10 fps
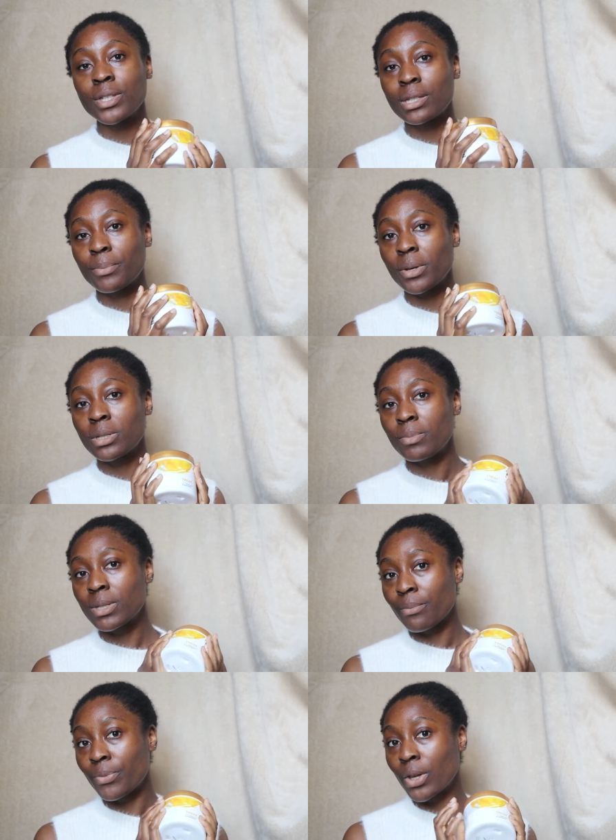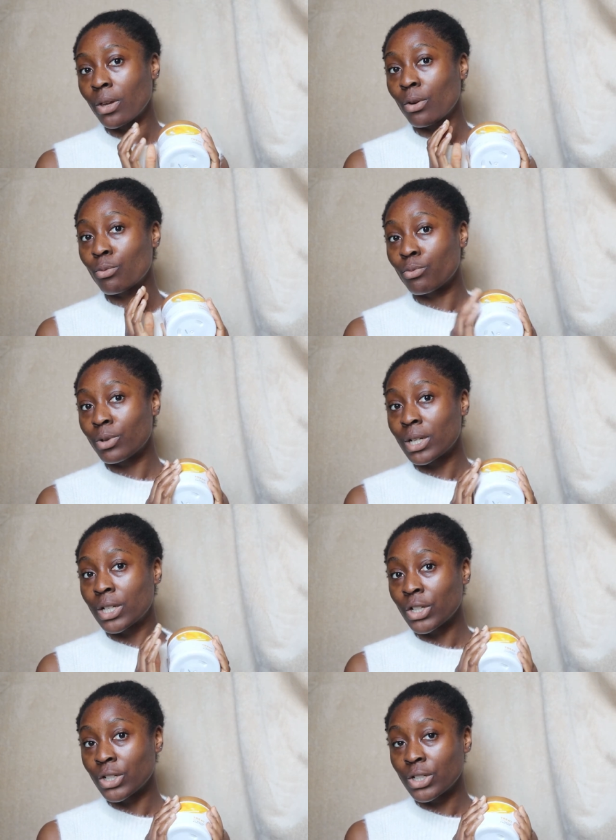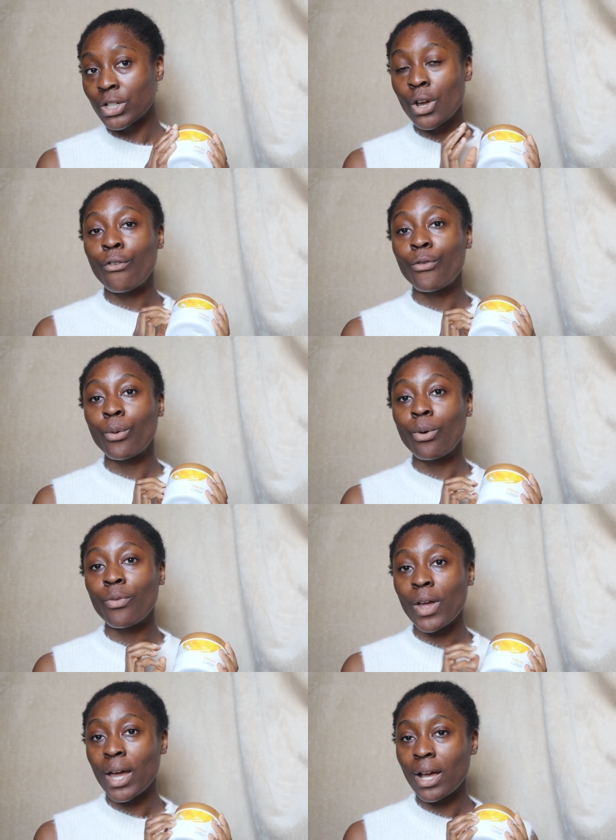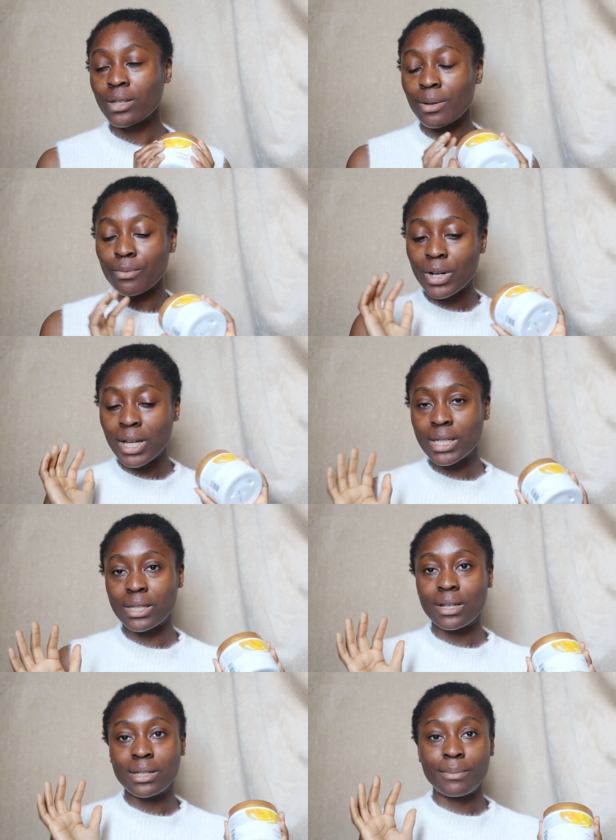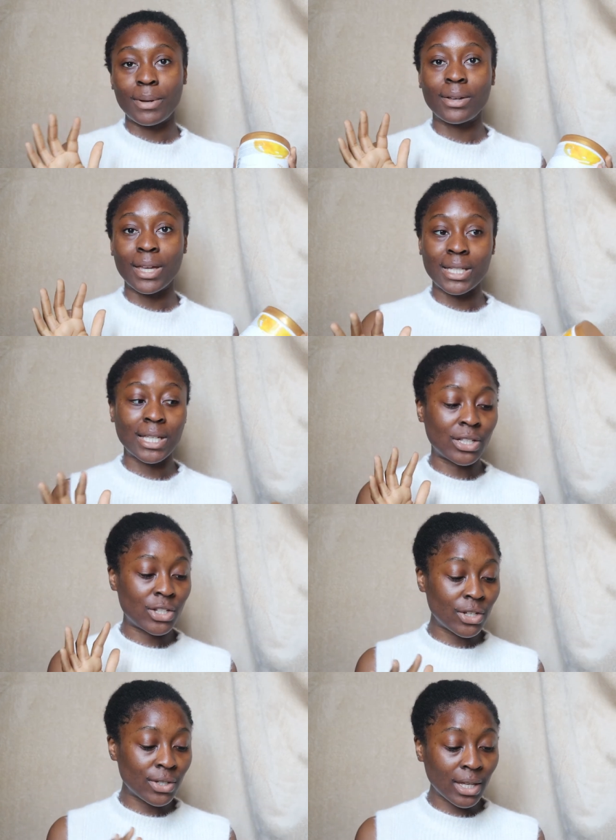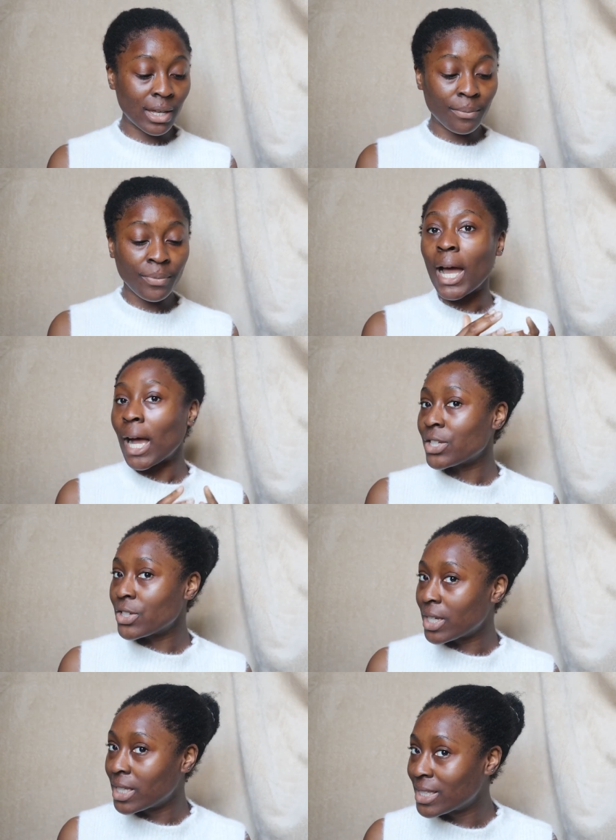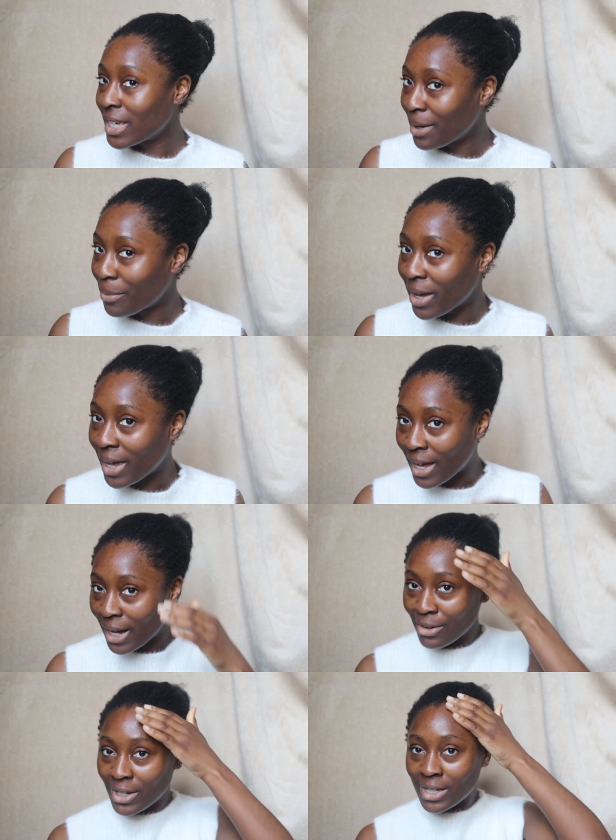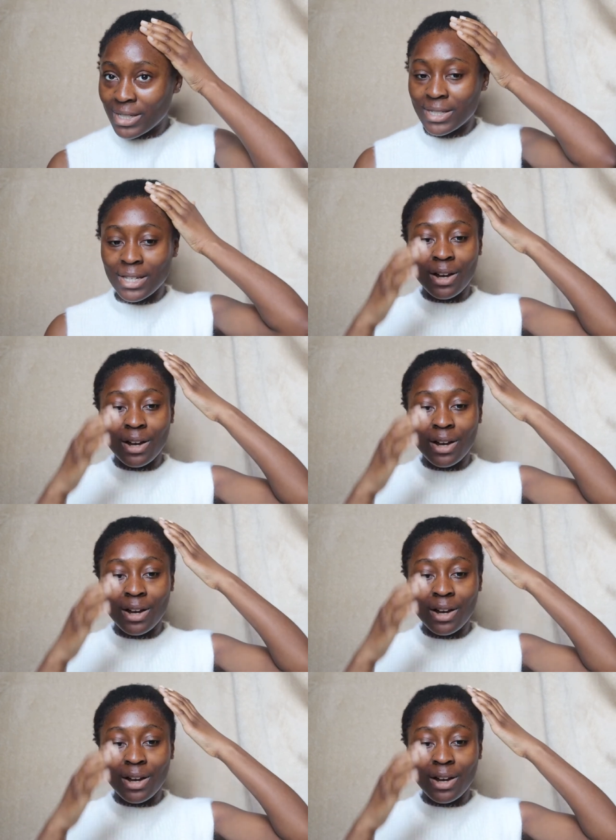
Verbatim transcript: this is supposed to be something really good for the hair. So I'm really excited about getting into using it. As you can see, my hair is